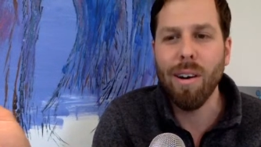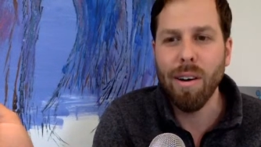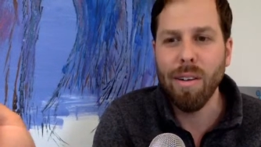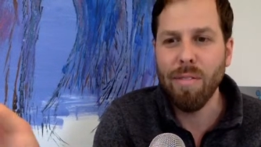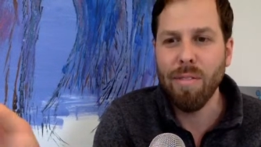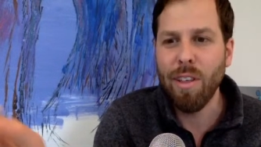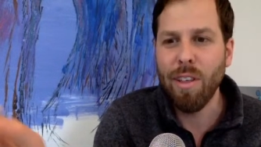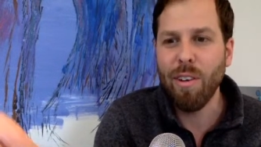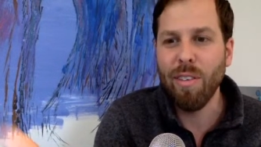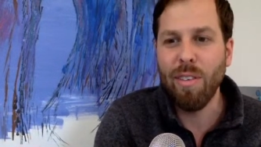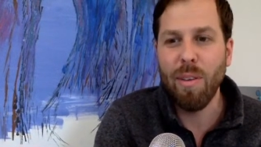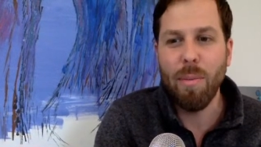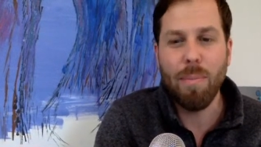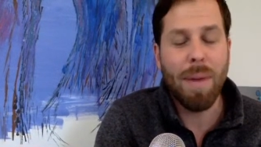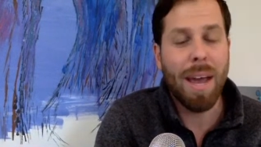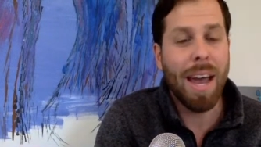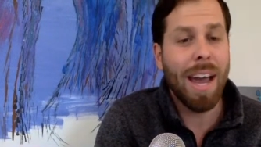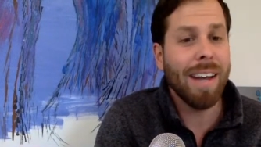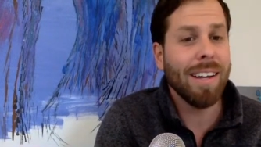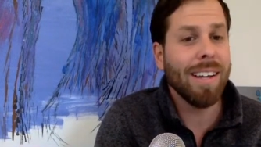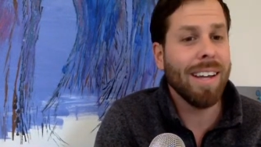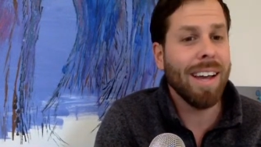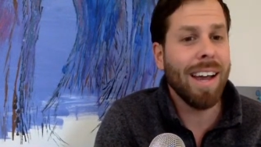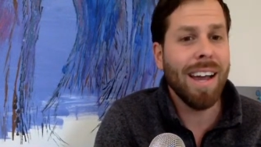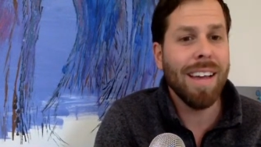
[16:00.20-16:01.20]
If they're the
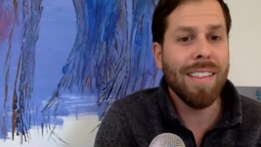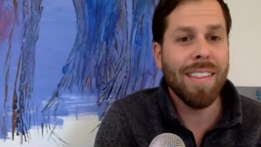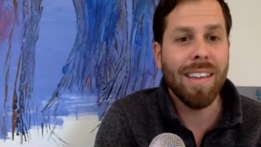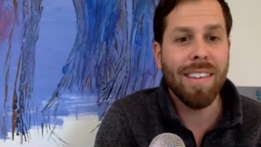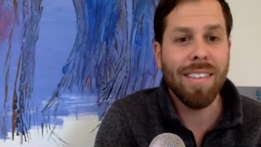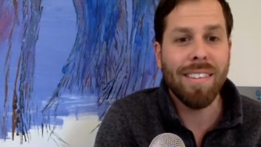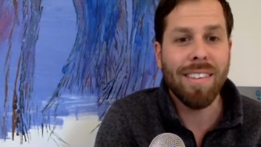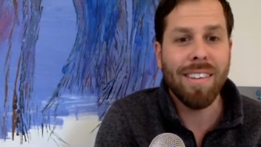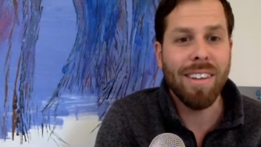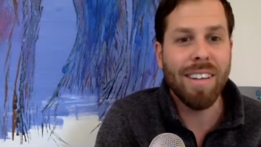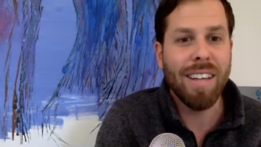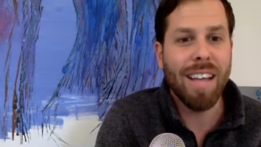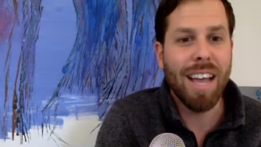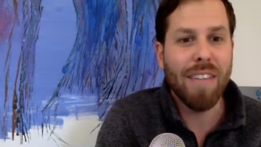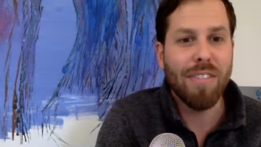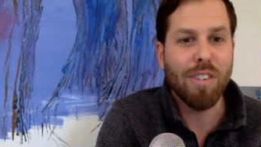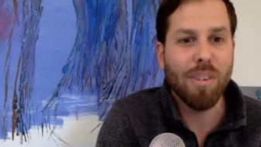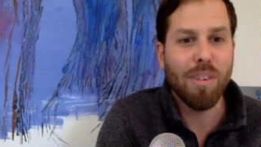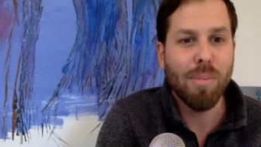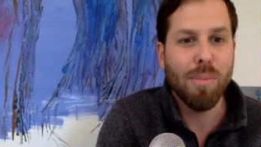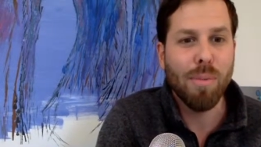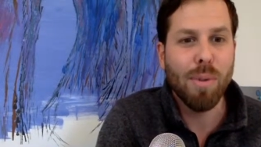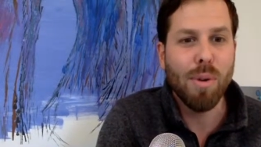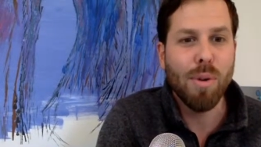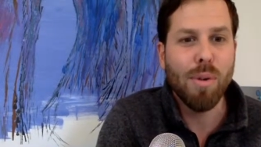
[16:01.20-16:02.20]
bad guy, they still have to
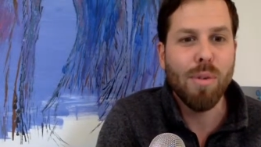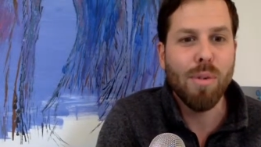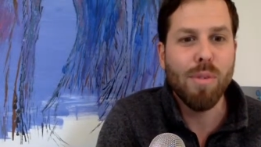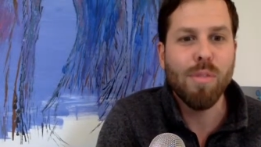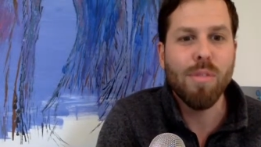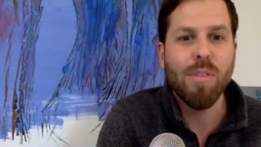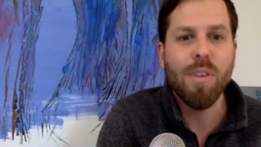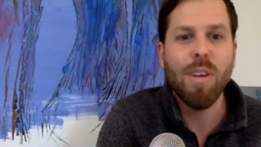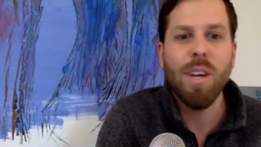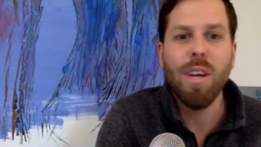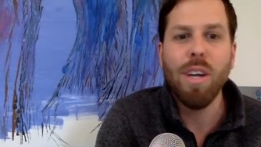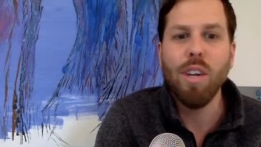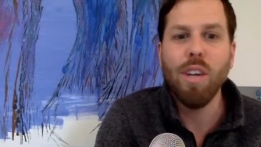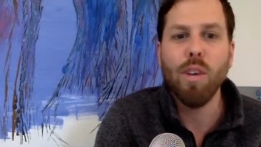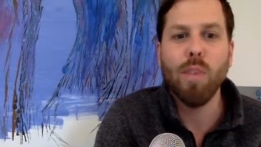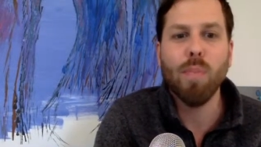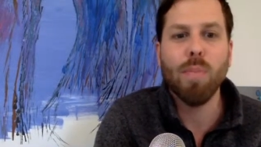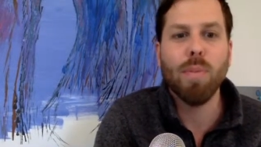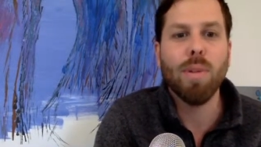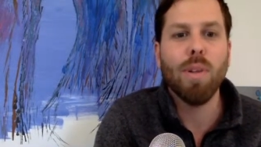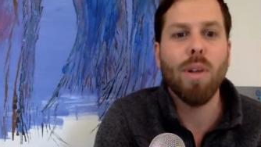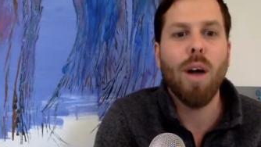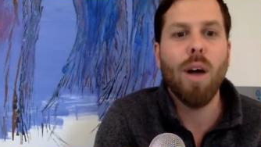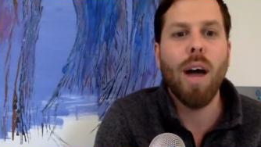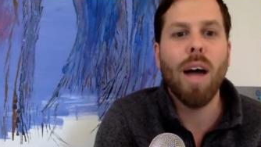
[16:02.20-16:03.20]
move your
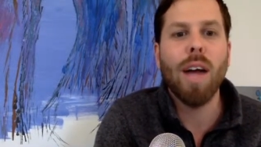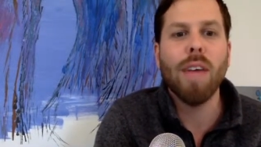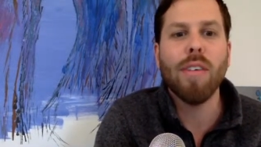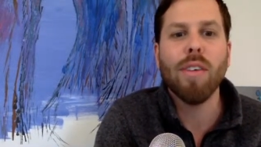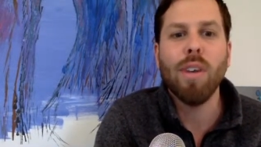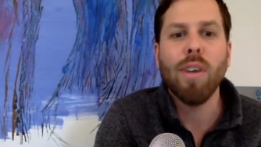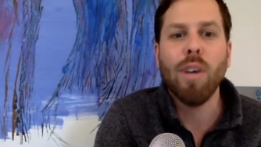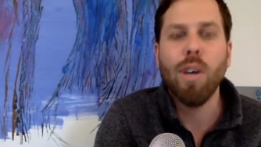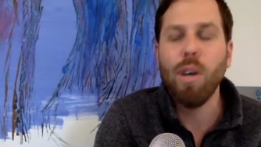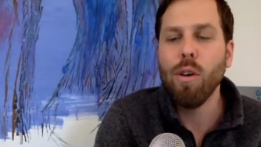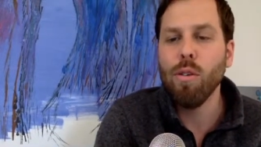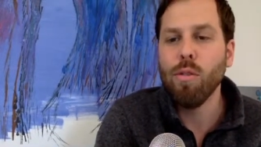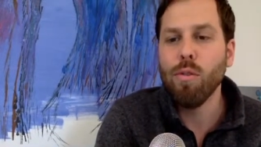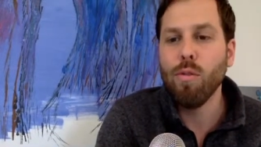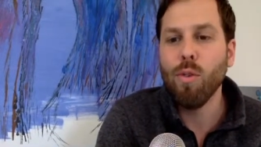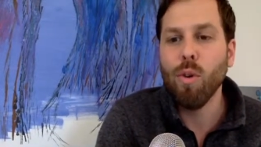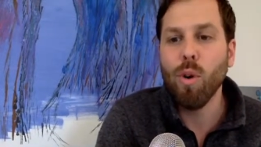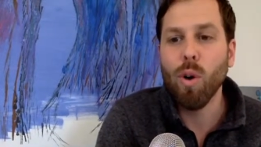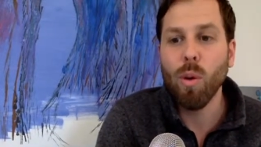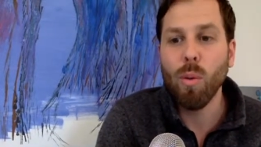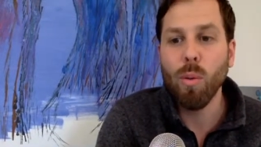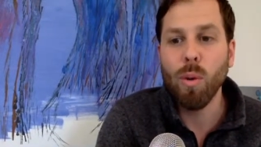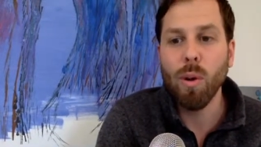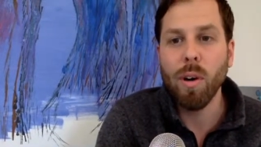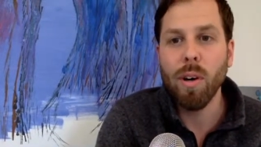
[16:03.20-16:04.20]
plot
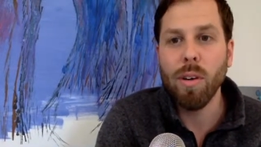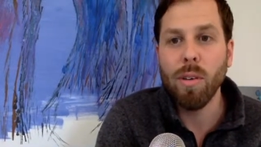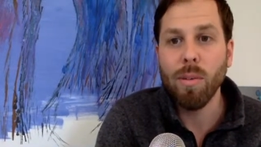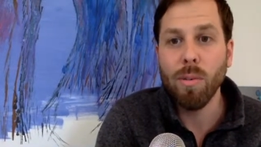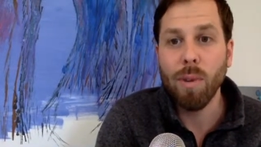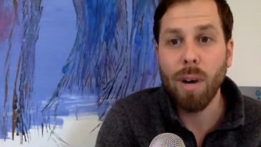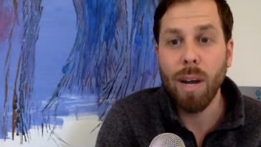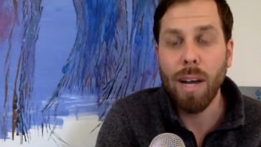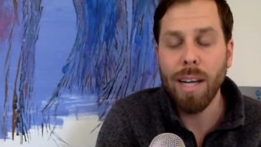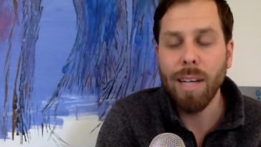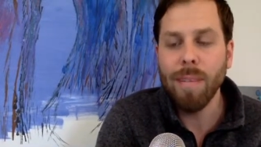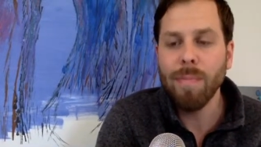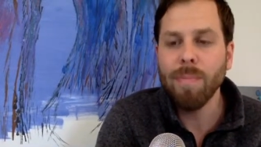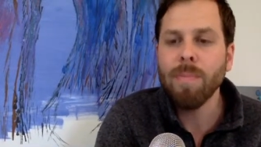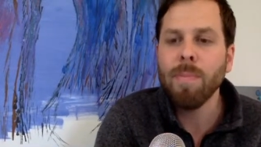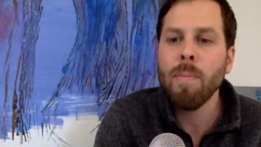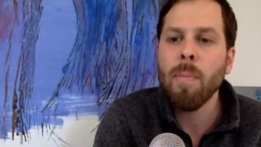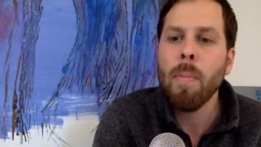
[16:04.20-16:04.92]
forward, right?